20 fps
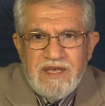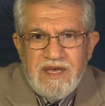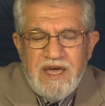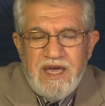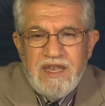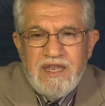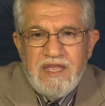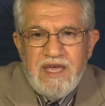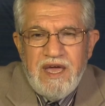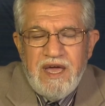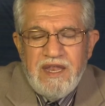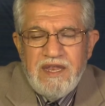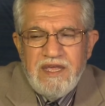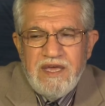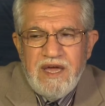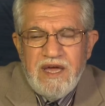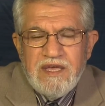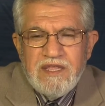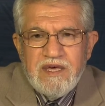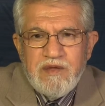
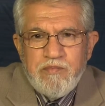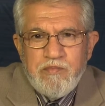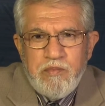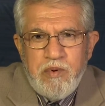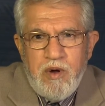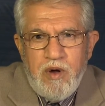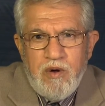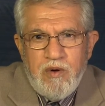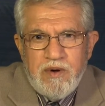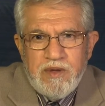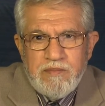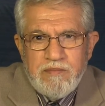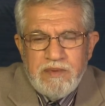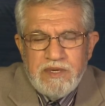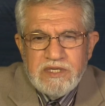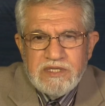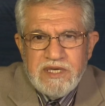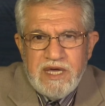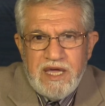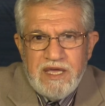any other power
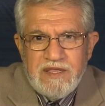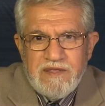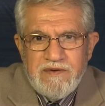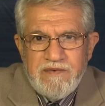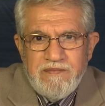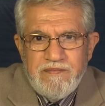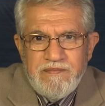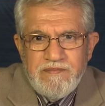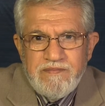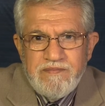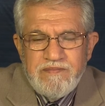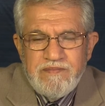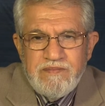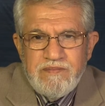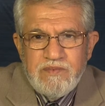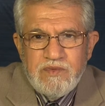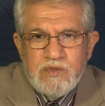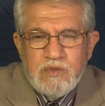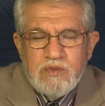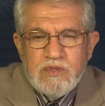beside him
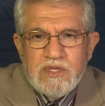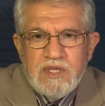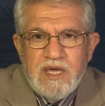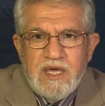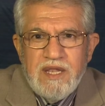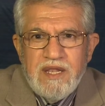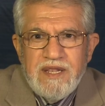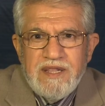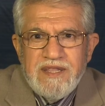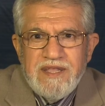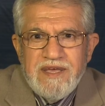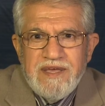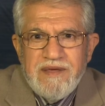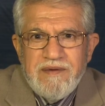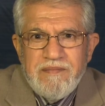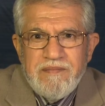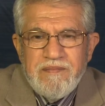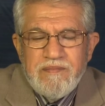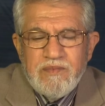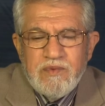to tell
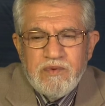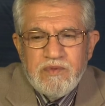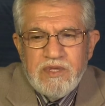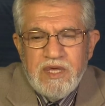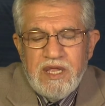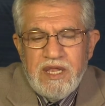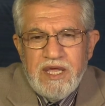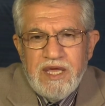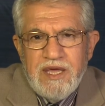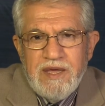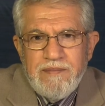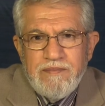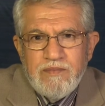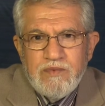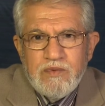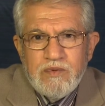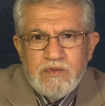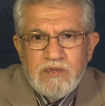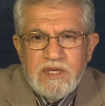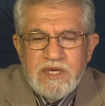him
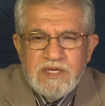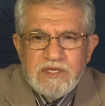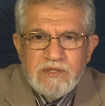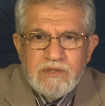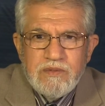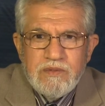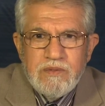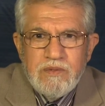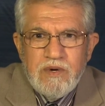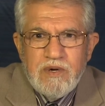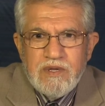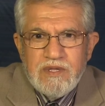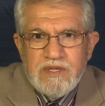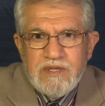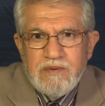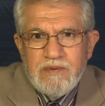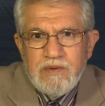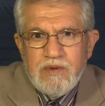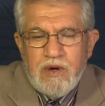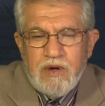to this, do or
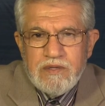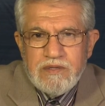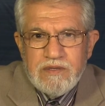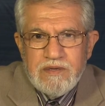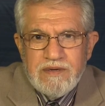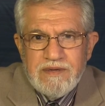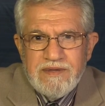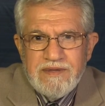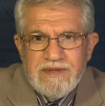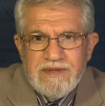do not.